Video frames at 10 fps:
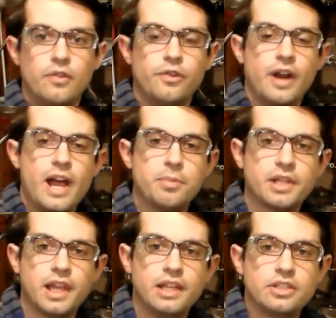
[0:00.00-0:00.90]
For
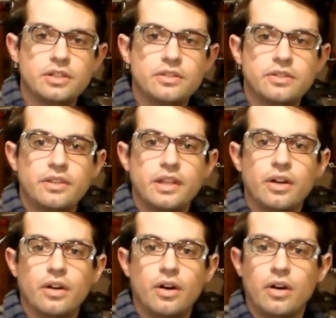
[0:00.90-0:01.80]
applications that
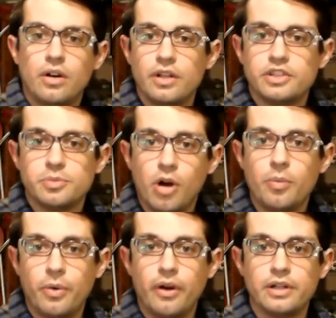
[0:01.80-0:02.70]
are on
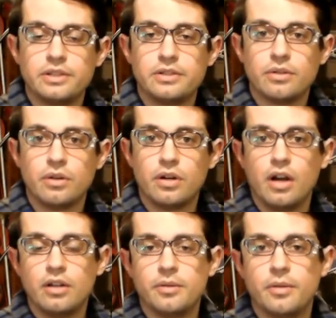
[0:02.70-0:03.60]
small parts or
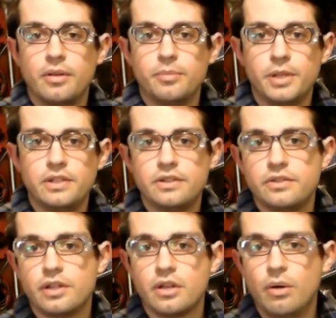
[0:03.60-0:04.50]
on
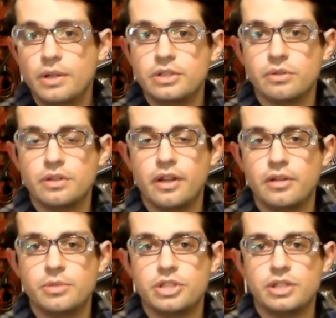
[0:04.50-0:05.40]
pieces that go into
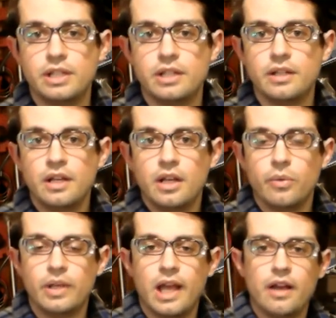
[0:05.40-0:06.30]
another machine,
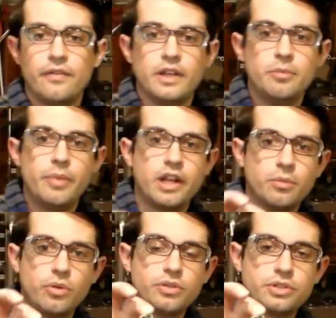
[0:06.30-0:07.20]
we have
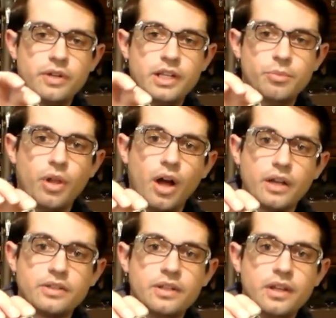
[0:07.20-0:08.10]
embeddable strain
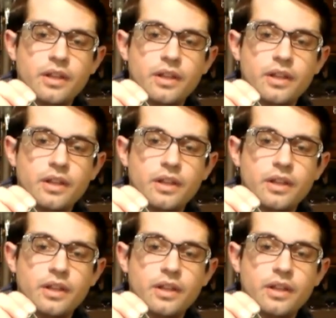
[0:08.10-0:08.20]
blocks.